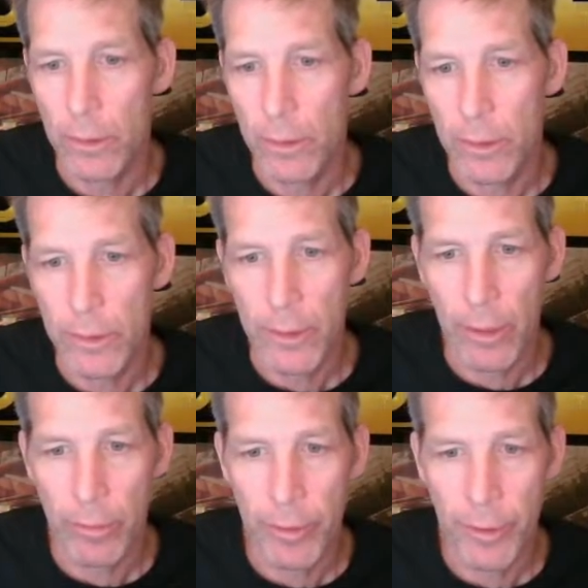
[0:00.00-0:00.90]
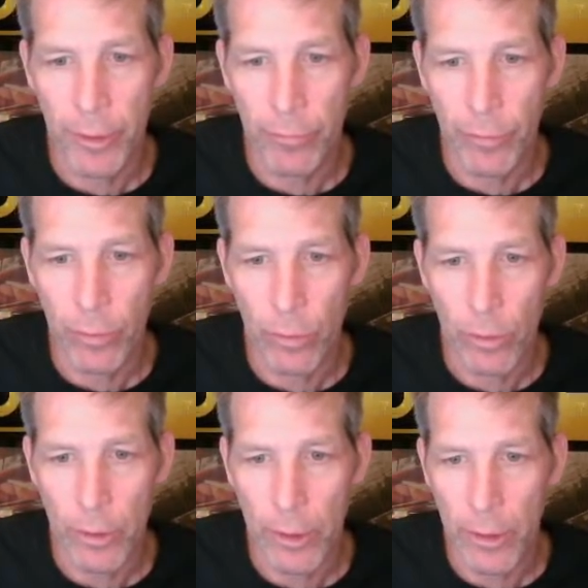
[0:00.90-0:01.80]
it's down here if you
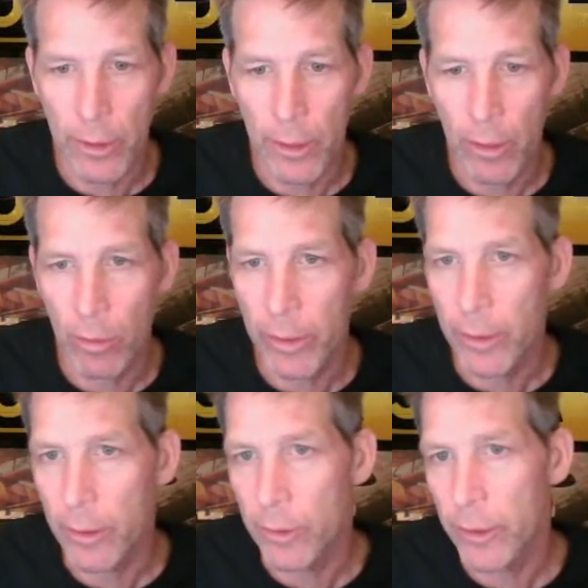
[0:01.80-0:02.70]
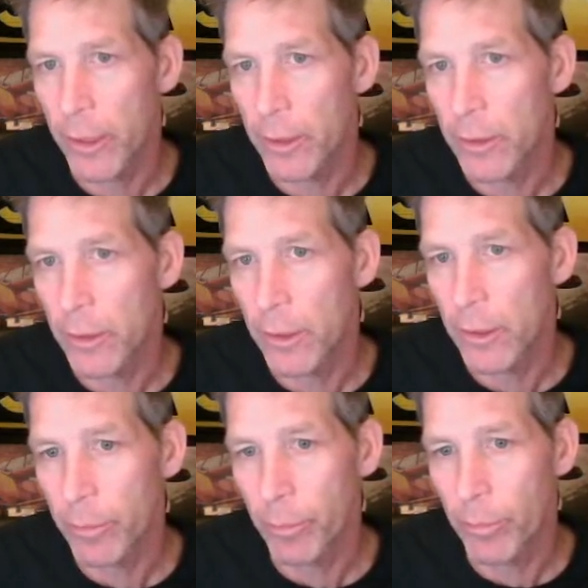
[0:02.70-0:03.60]
look, and then now I can change this
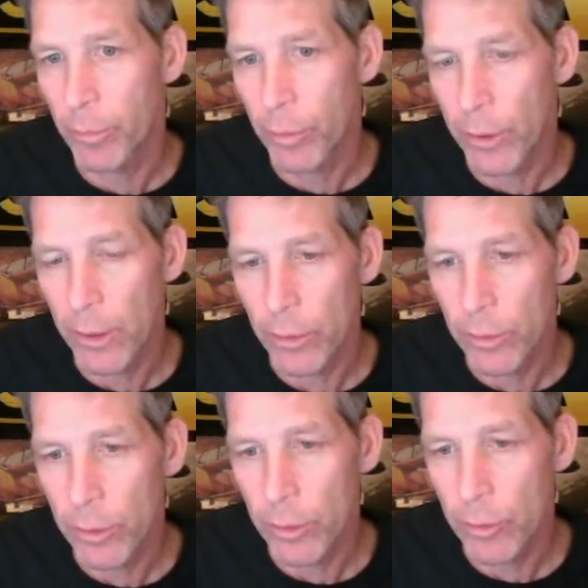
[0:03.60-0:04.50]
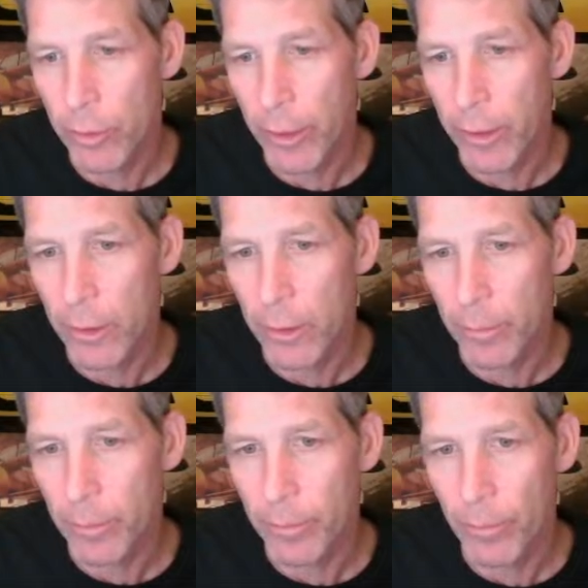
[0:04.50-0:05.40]
browser, drag it up.
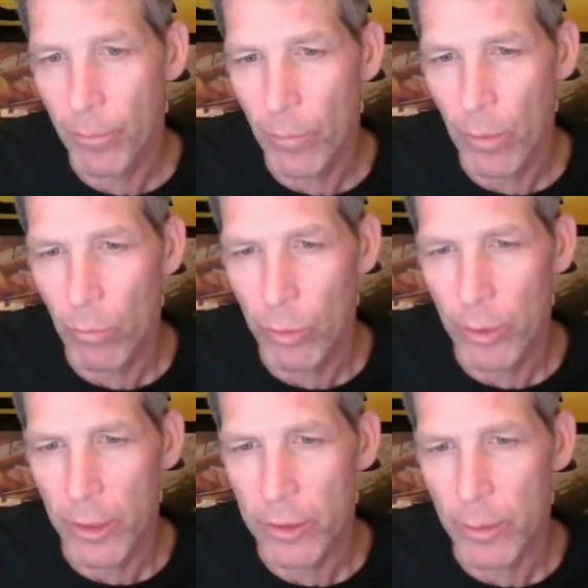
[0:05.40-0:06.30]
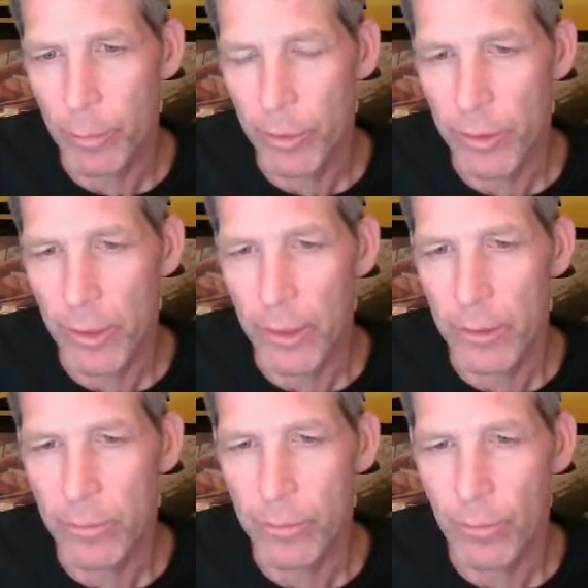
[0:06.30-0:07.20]
We're gonna actually put that.
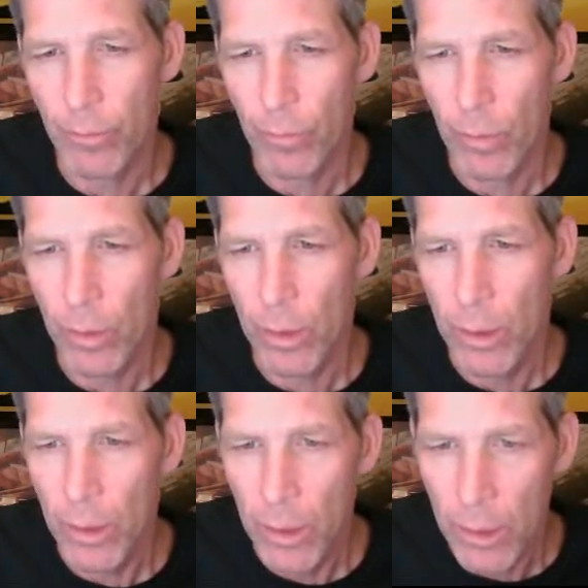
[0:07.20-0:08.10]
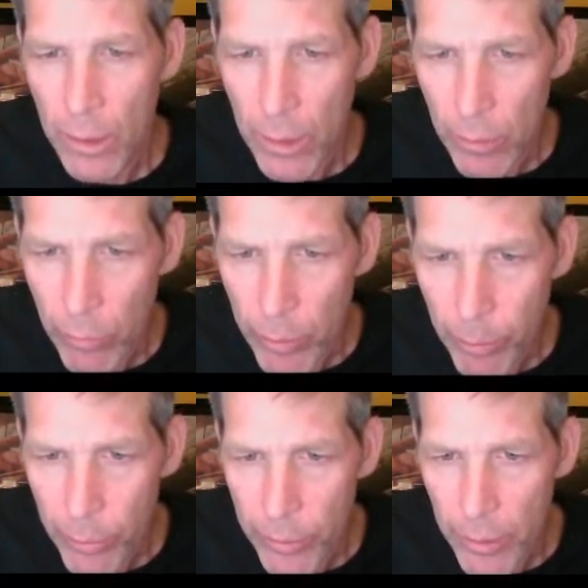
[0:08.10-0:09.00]
Can we
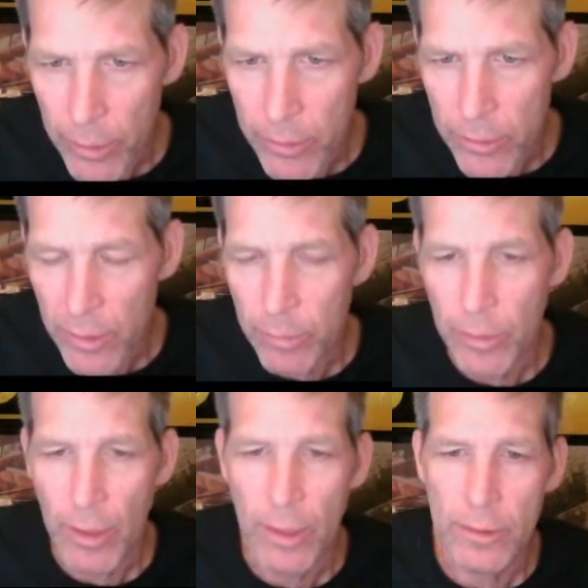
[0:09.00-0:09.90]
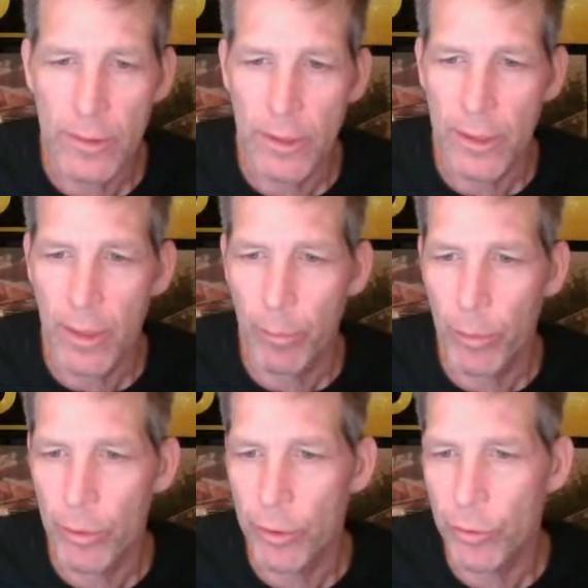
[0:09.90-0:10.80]
put that sub? See, I can't
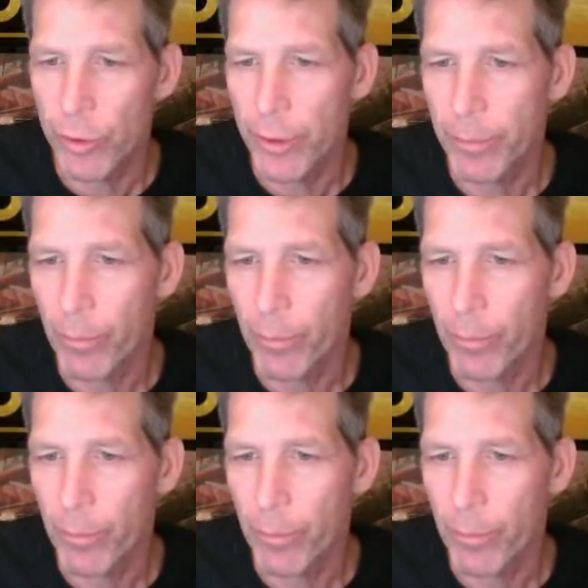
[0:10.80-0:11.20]
build a tree.